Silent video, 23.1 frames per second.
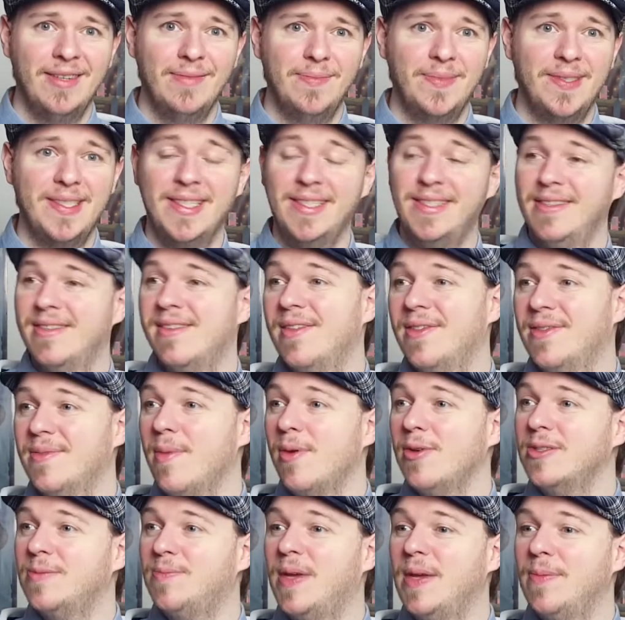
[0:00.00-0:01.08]
But the
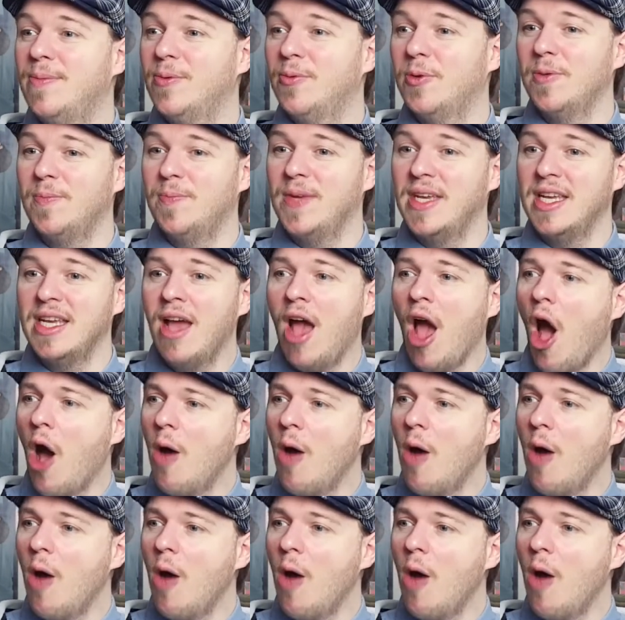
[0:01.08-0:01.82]
most people would be,